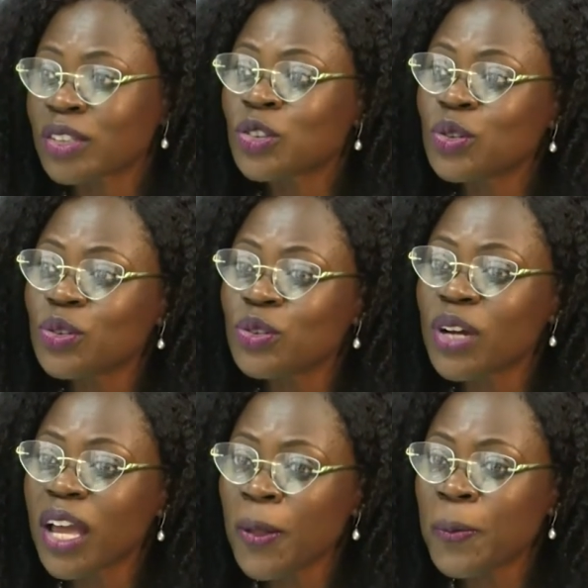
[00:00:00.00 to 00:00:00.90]
to
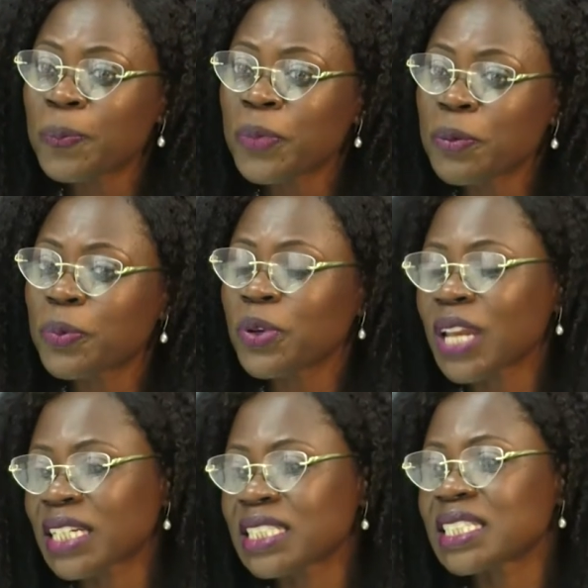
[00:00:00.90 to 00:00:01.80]
help people
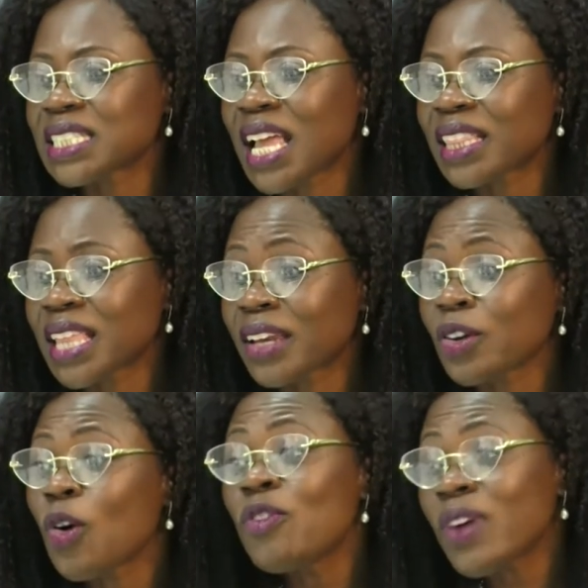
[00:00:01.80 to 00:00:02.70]
understand that
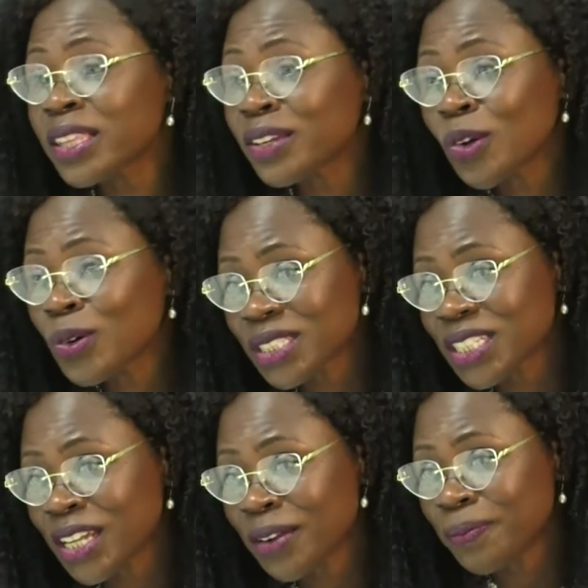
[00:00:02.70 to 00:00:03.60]
over the long
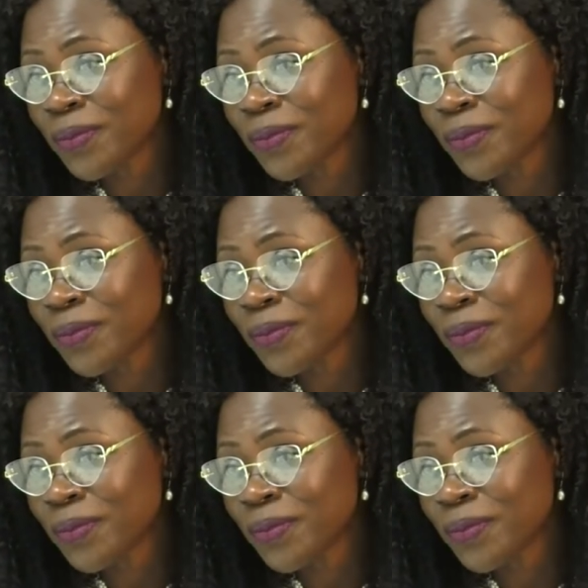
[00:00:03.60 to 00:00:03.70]
term,